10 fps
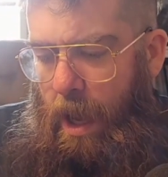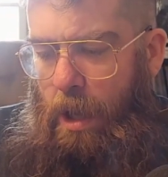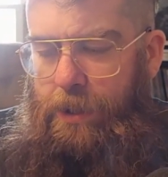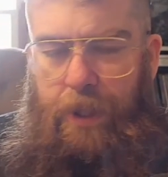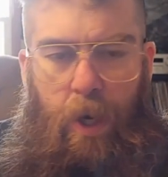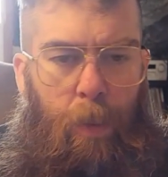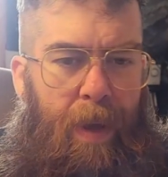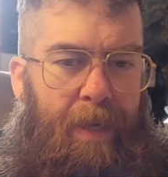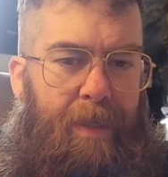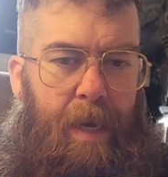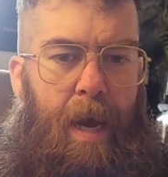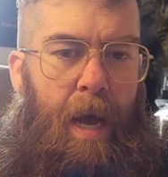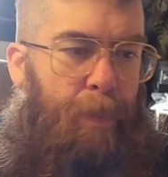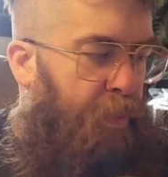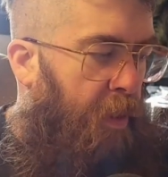Also picked
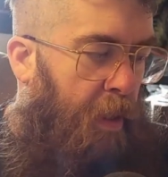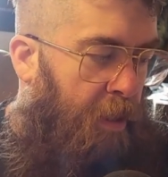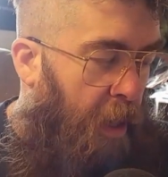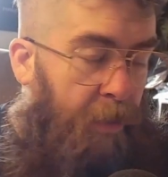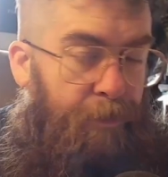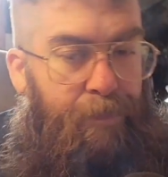up. Okay,